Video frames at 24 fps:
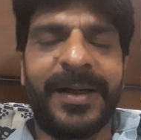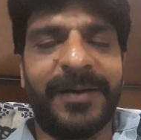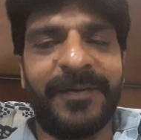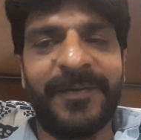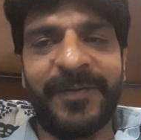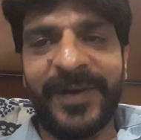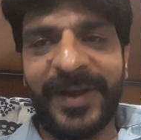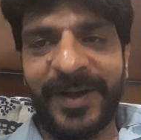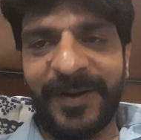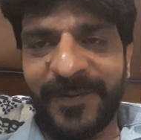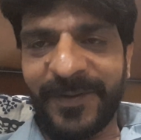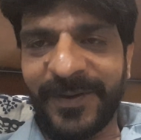
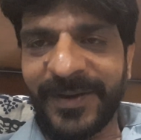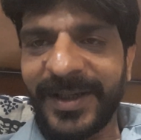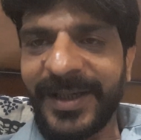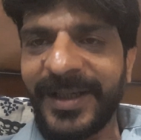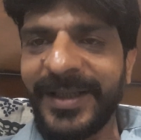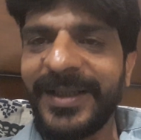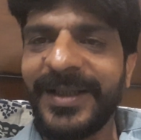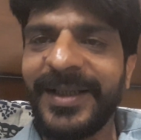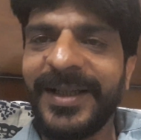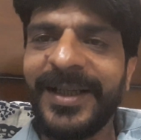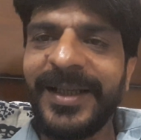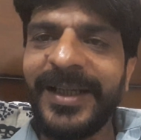Very
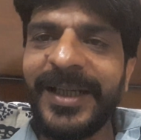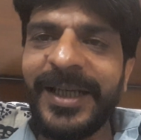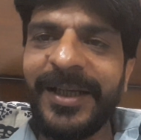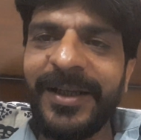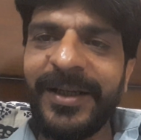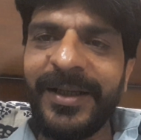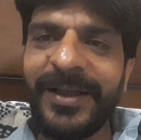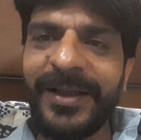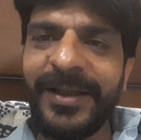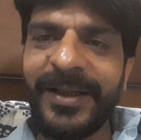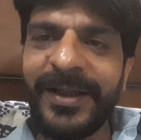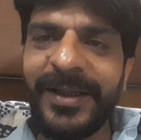fine.
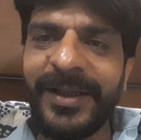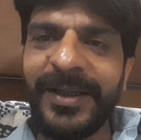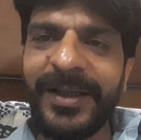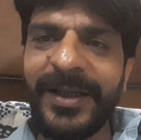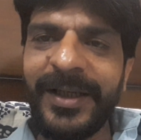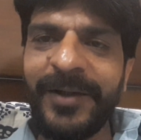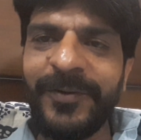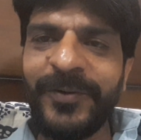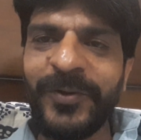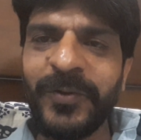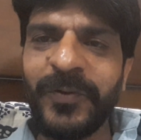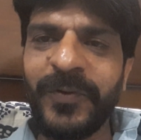
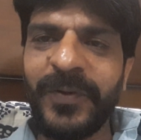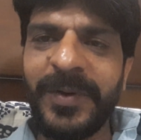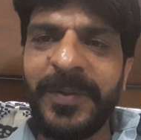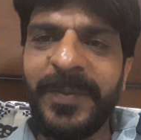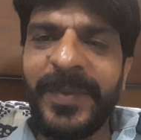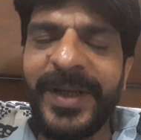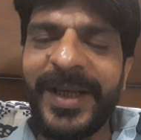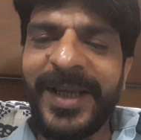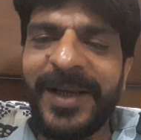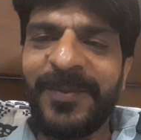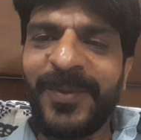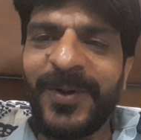If you will
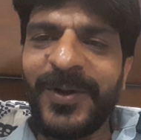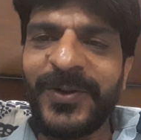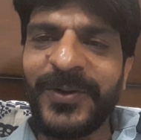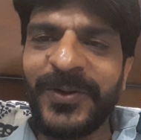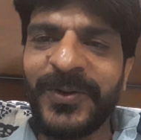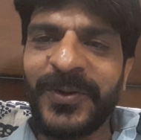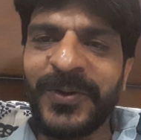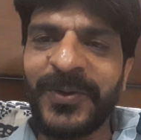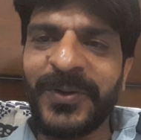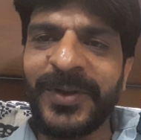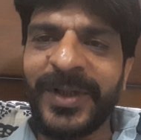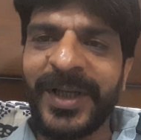be able to
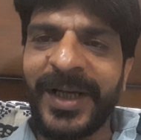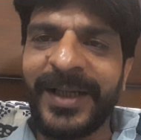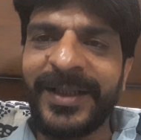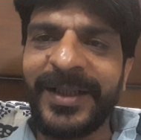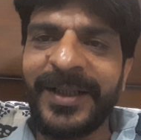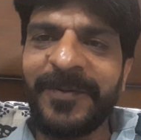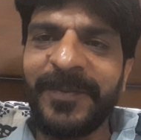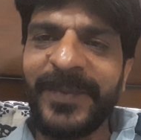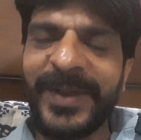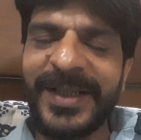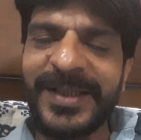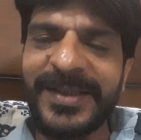do that,
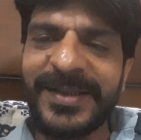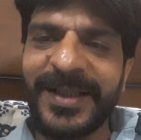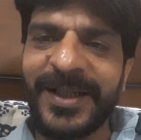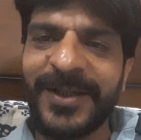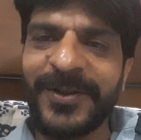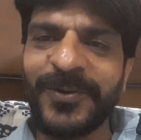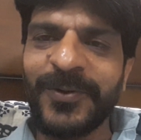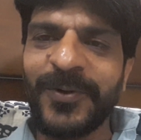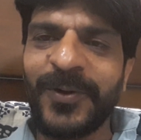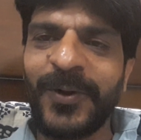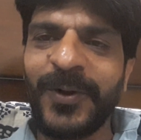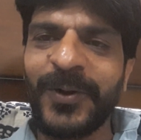it means that
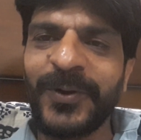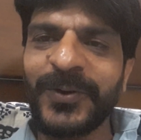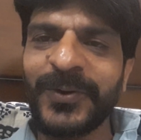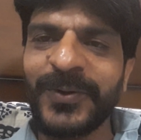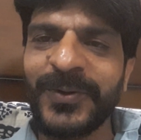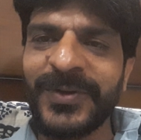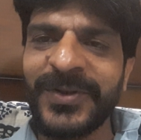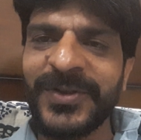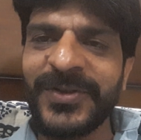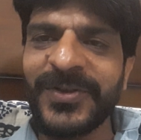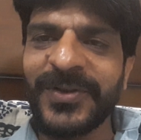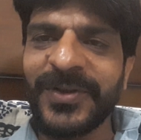you also
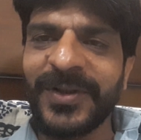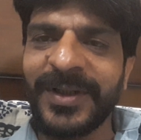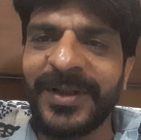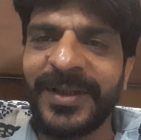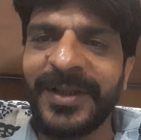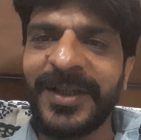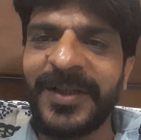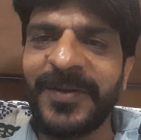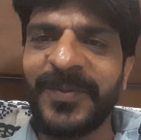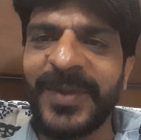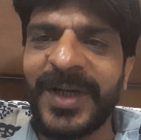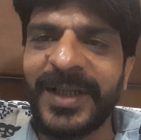destroy the
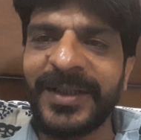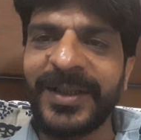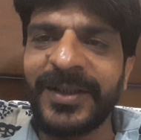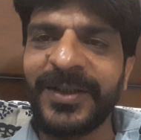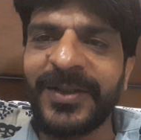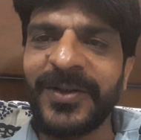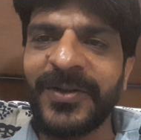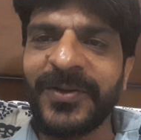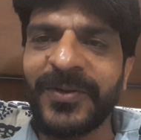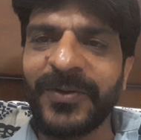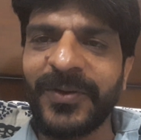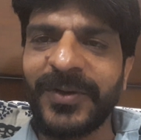command and
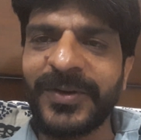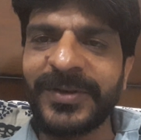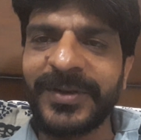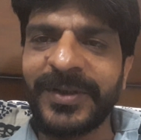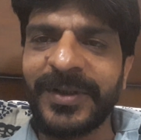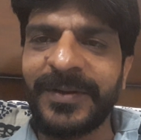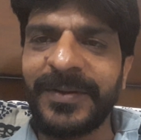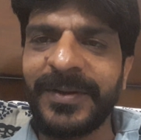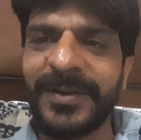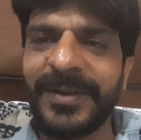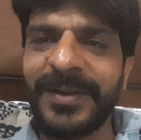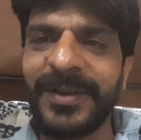control
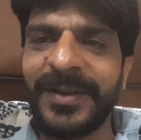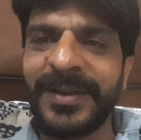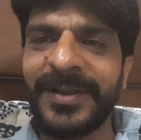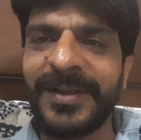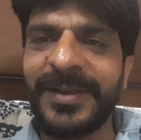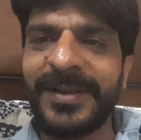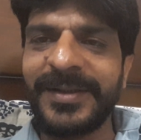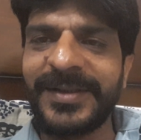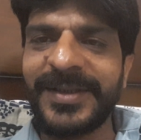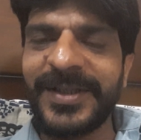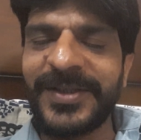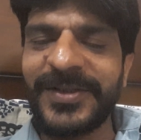
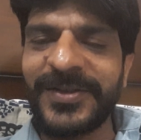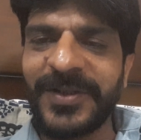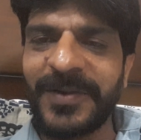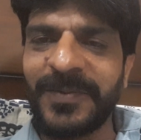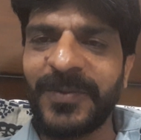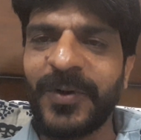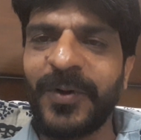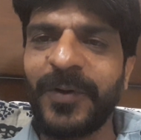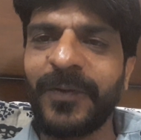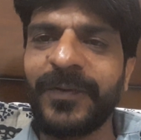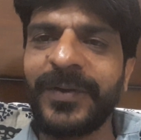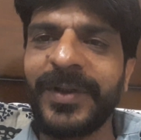system
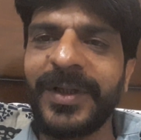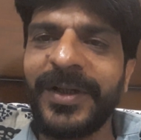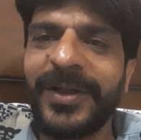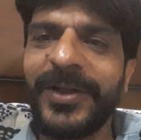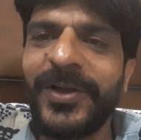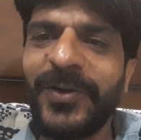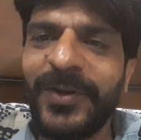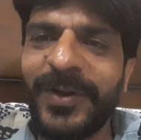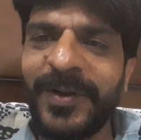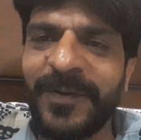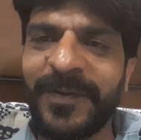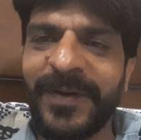of the
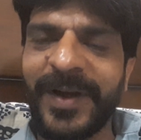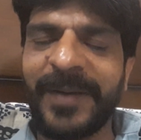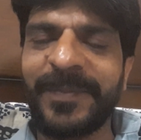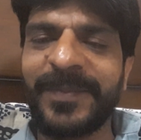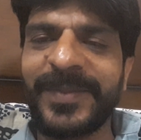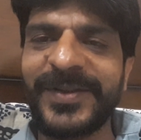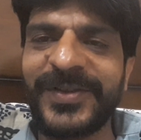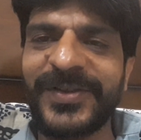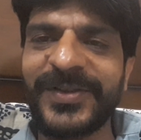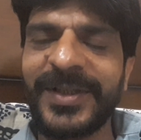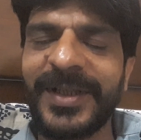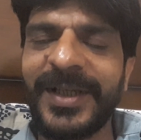nuclear
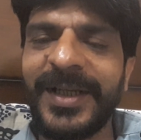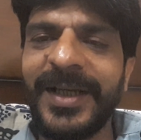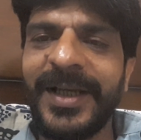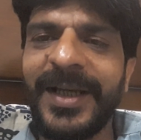weapons.